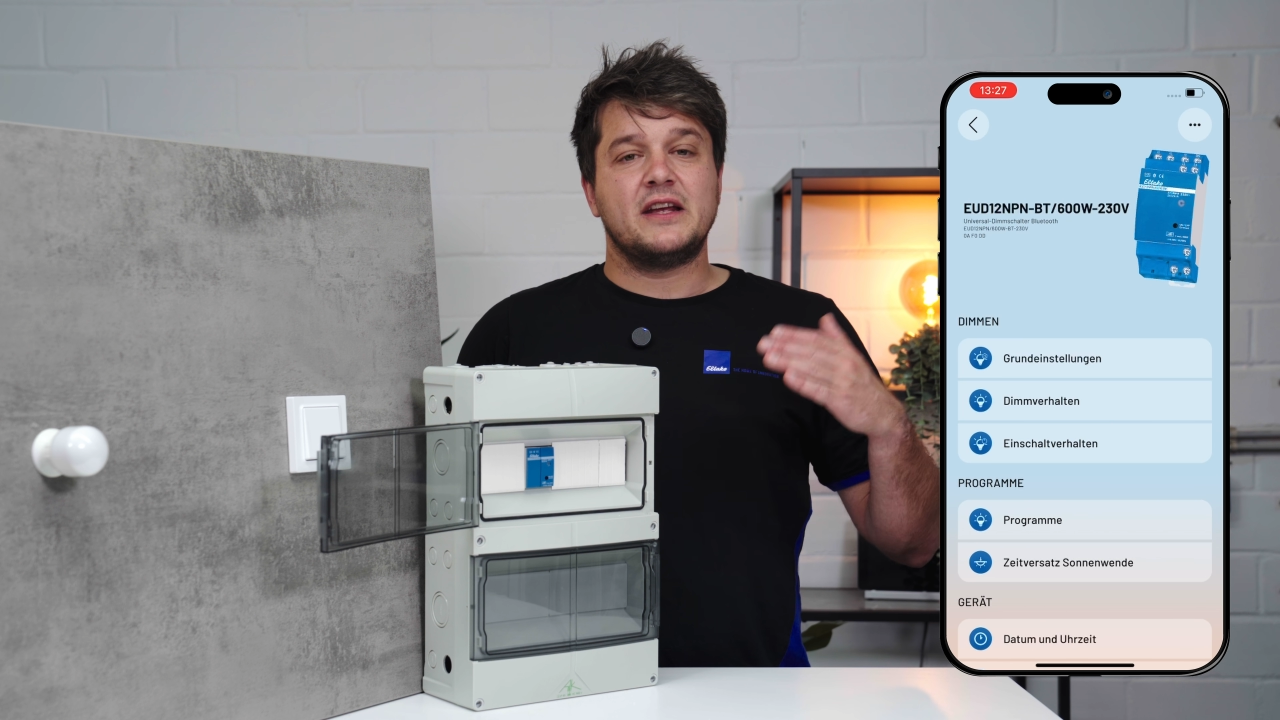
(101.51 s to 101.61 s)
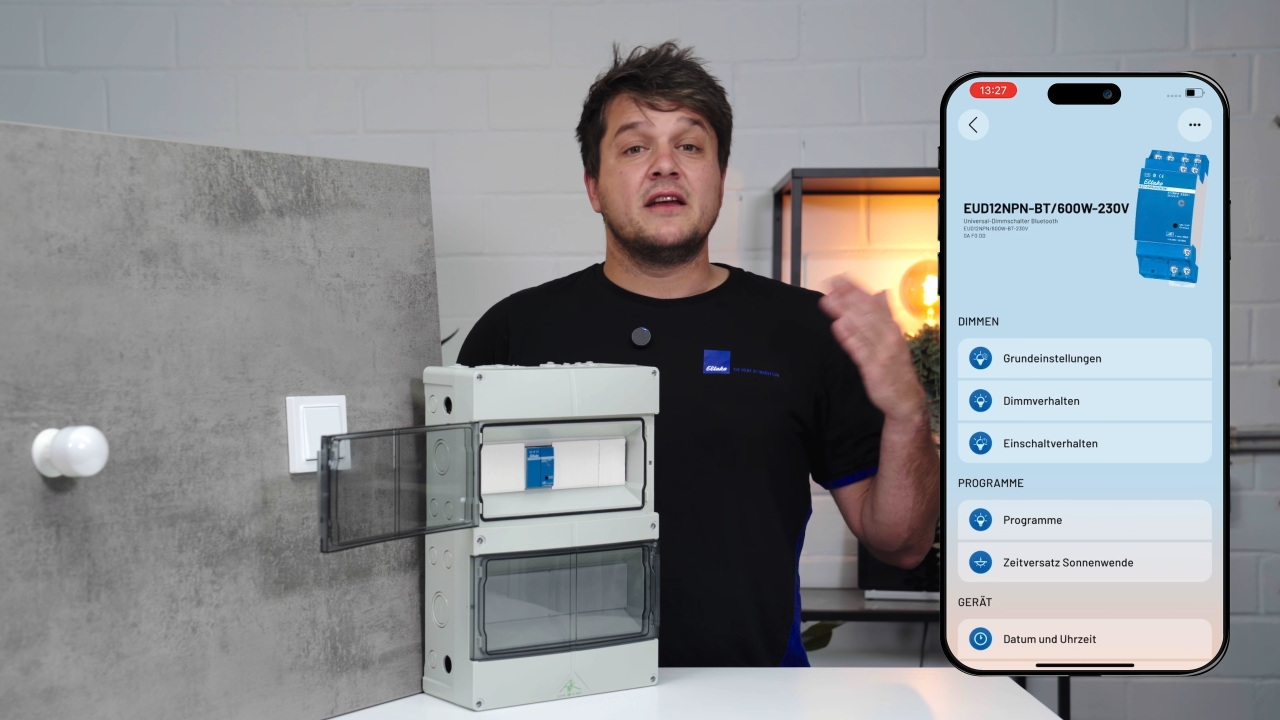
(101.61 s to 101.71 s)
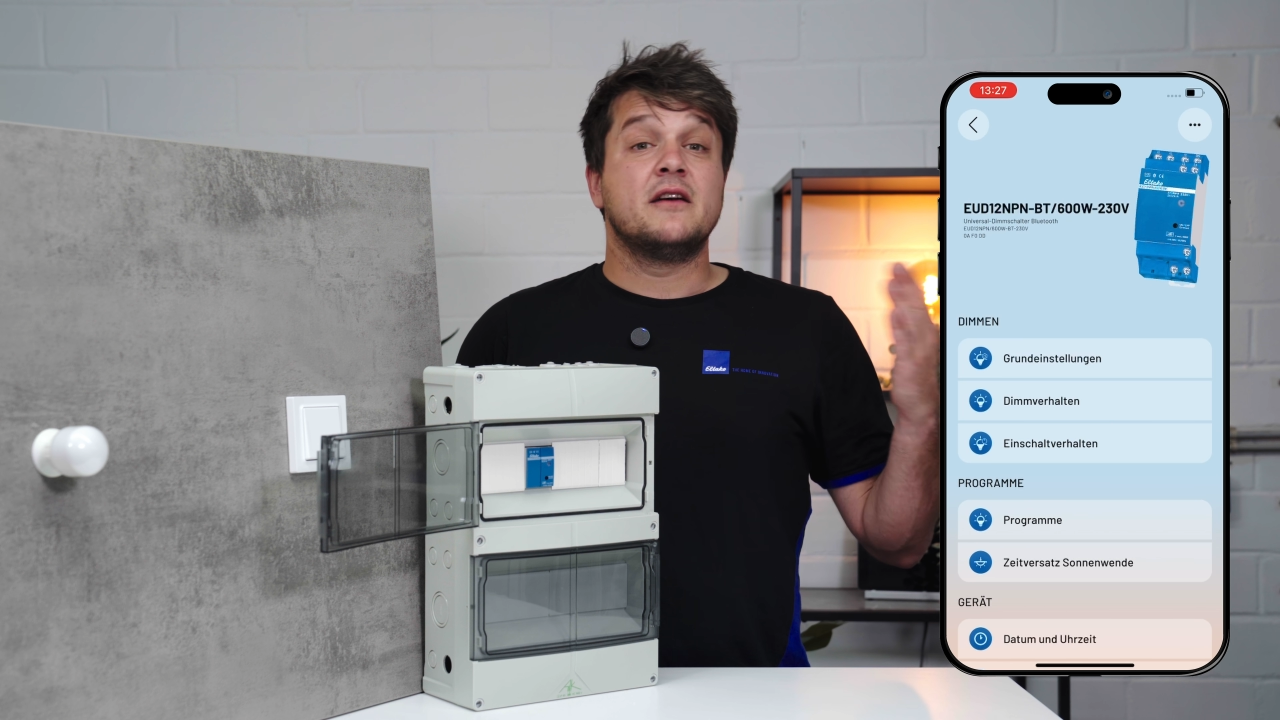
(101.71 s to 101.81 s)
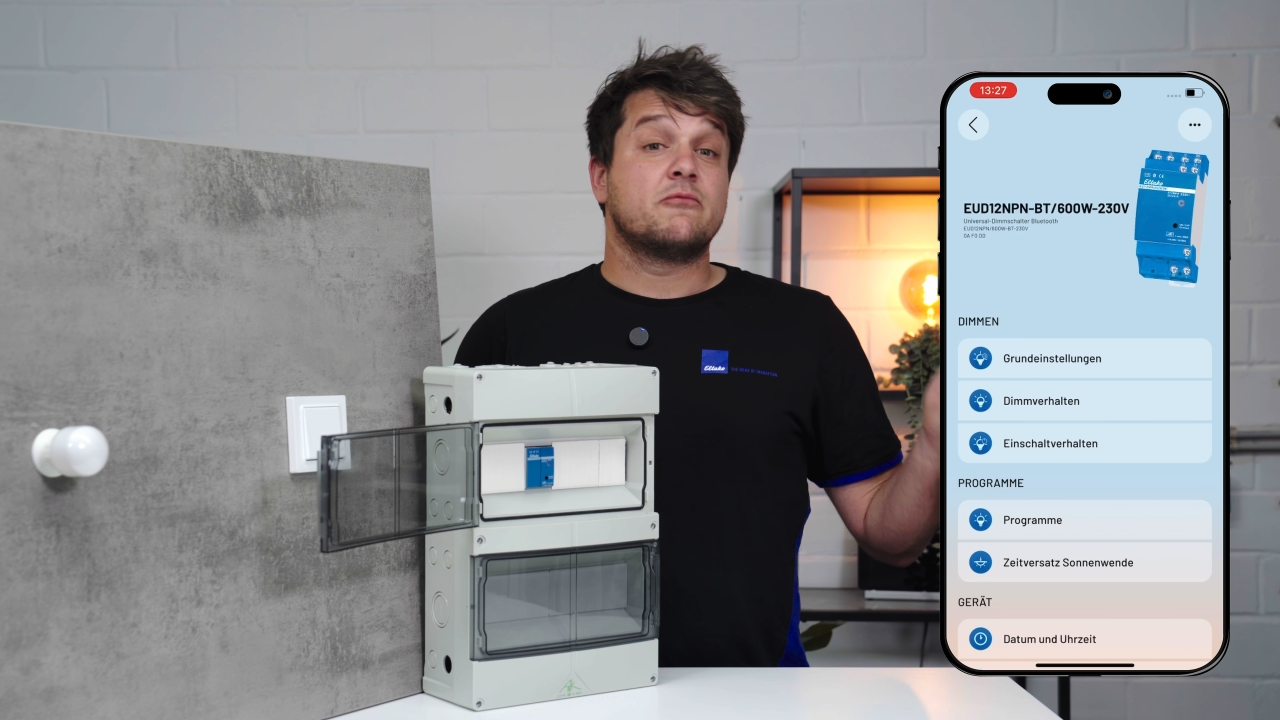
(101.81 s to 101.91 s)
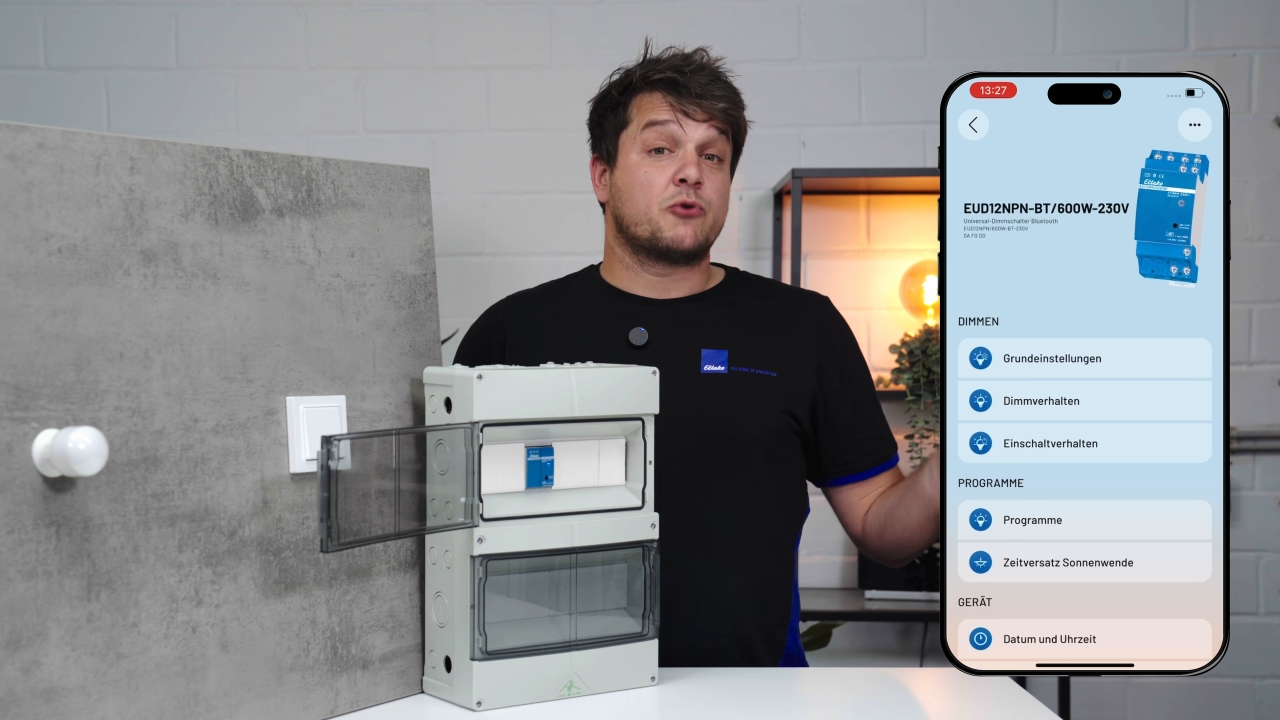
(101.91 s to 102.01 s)

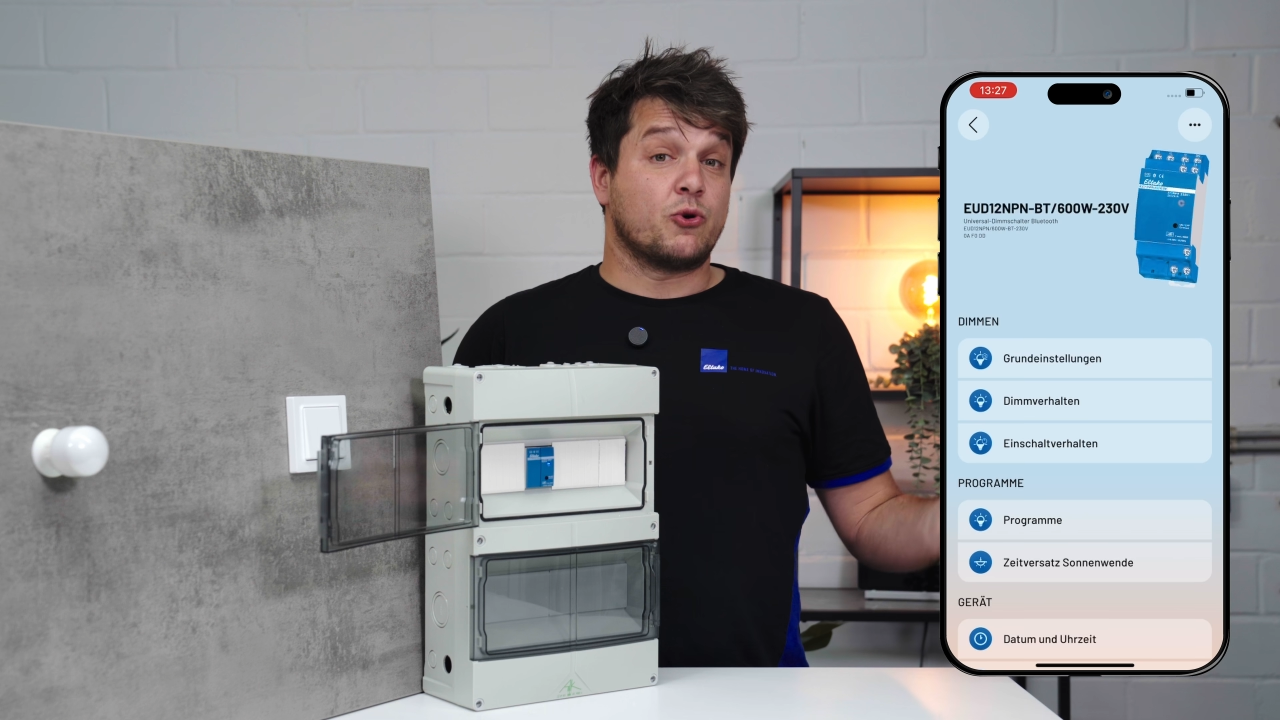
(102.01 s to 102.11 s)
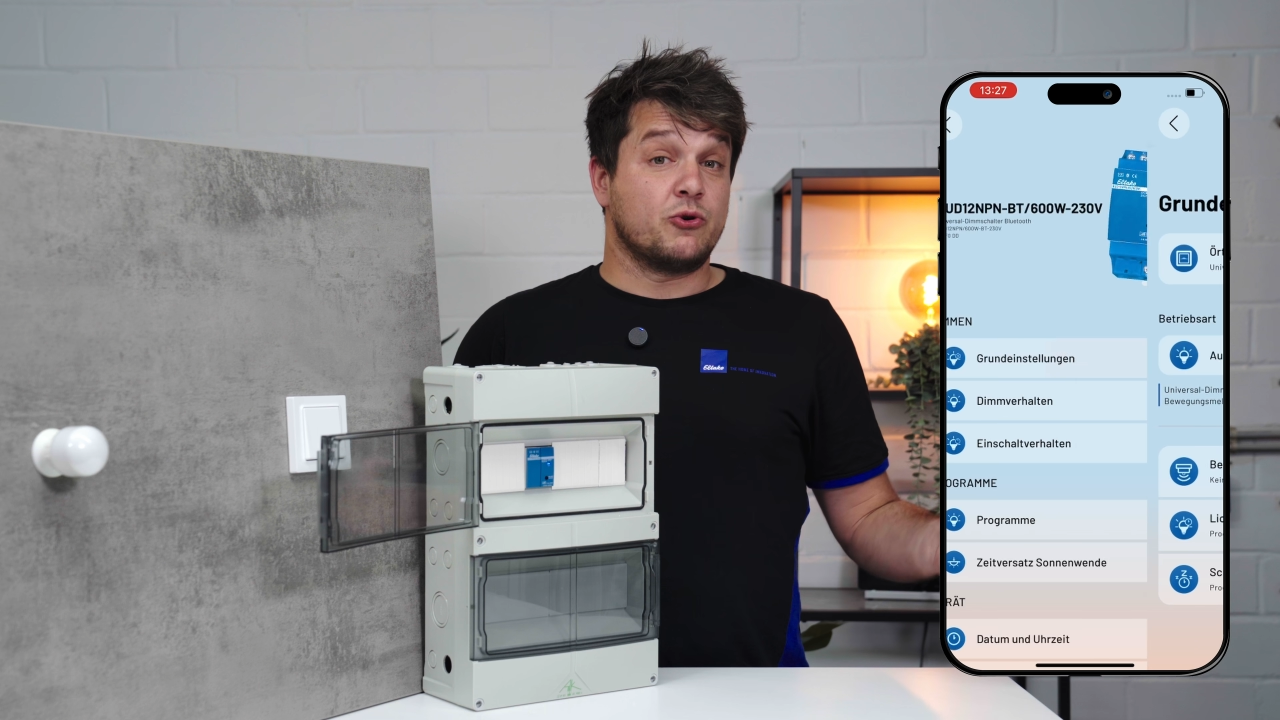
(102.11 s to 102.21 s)
define the